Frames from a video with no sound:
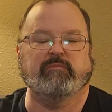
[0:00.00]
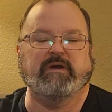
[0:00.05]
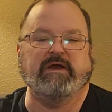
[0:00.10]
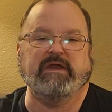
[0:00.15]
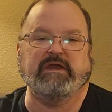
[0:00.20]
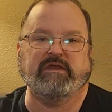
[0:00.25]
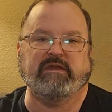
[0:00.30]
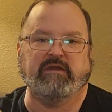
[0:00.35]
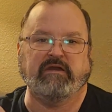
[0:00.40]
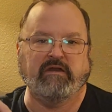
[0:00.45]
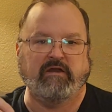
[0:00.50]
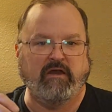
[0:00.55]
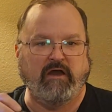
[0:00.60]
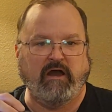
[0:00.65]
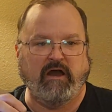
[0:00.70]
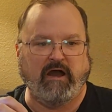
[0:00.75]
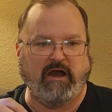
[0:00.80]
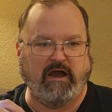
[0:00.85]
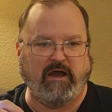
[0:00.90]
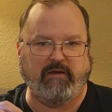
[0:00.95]
make
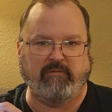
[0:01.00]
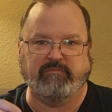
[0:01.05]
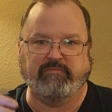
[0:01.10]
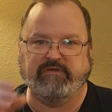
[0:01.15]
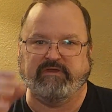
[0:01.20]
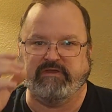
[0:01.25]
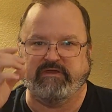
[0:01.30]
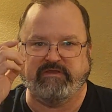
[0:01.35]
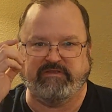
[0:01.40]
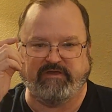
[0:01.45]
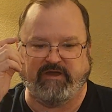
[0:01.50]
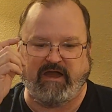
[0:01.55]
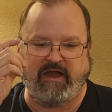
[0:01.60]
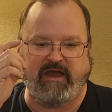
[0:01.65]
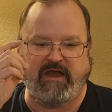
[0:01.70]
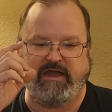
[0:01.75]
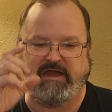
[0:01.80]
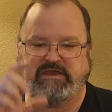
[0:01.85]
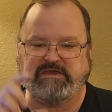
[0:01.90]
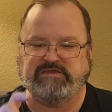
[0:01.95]
the
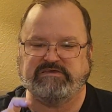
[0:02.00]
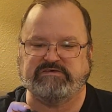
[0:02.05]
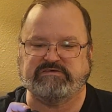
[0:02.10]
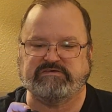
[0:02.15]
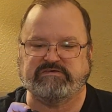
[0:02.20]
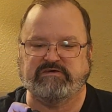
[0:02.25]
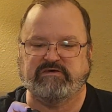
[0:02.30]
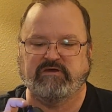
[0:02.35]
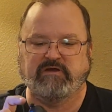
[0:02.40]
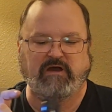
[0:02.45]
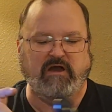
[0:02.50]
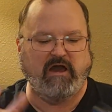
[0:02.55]
eyes